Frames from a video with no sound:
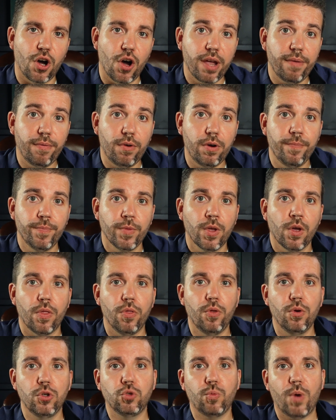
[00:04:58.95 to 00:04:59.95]
However,
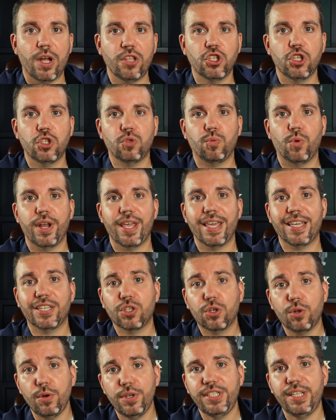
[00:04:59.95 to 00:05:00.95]
those watches were
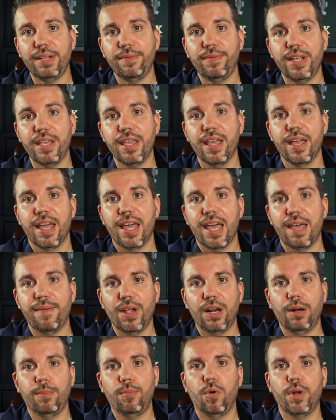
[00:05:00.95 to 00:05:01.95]
exclusively
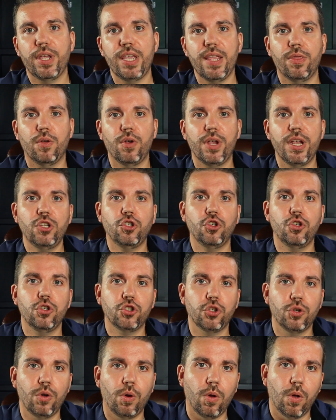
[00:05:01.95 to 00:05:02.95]
available in the
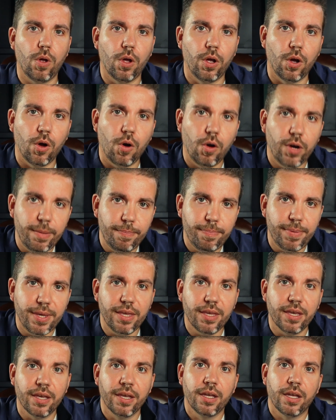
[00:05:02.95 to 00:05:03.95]
International
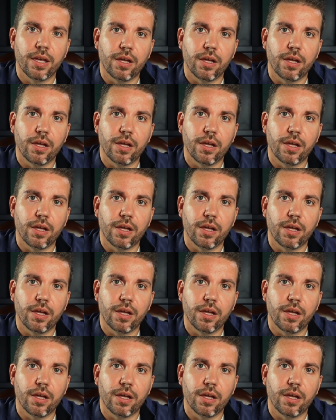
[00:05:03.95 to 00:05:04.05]
Olympic